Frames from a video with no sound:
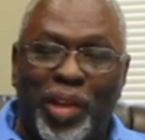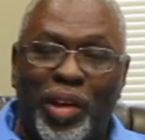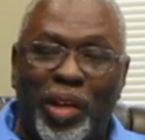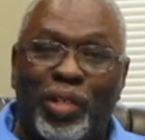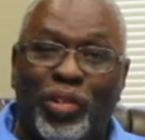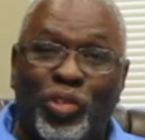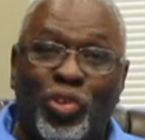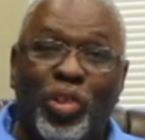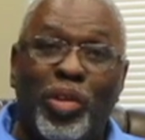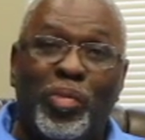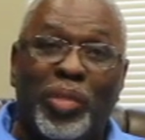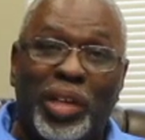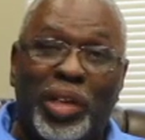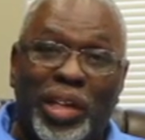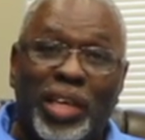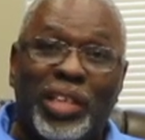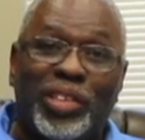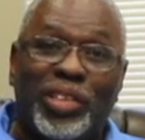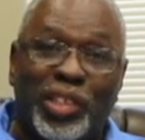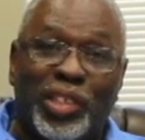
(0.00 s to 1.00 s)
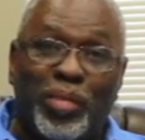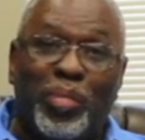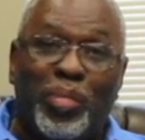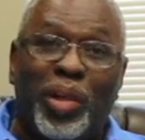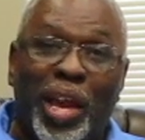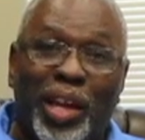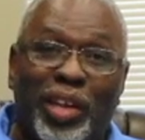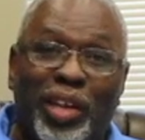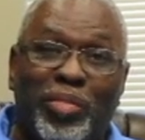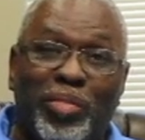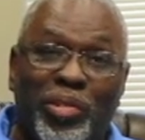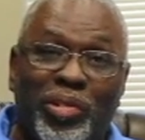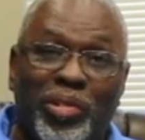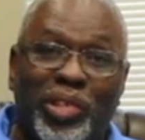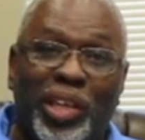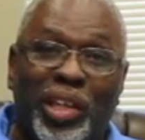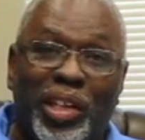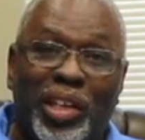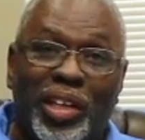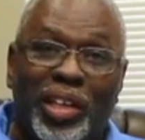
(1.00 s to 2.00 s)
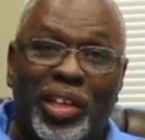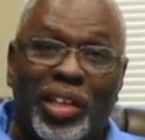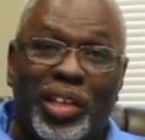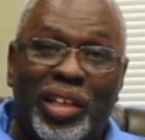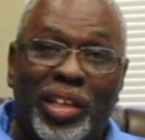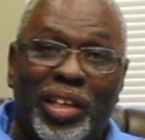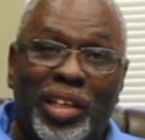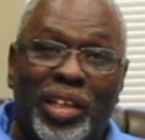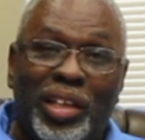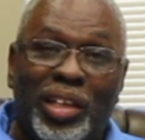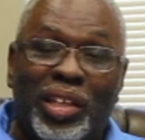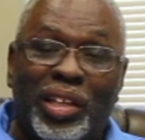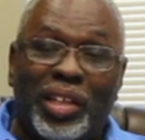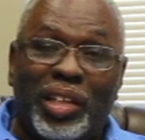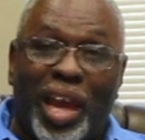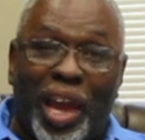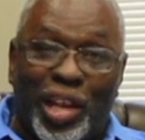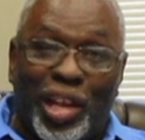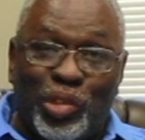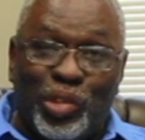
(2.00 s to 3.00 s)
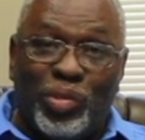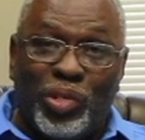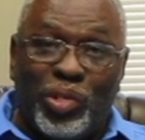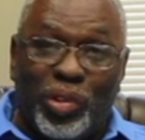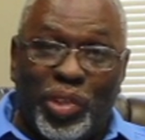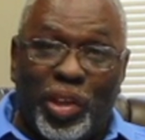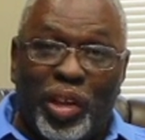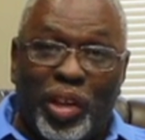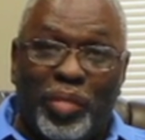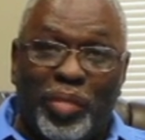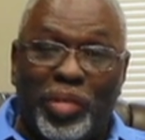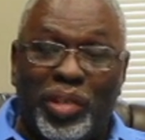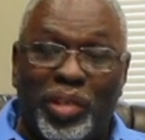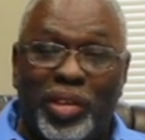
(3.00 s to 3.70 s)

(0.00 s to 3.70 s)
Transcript: normally it's in the black community, as a rule of thumb.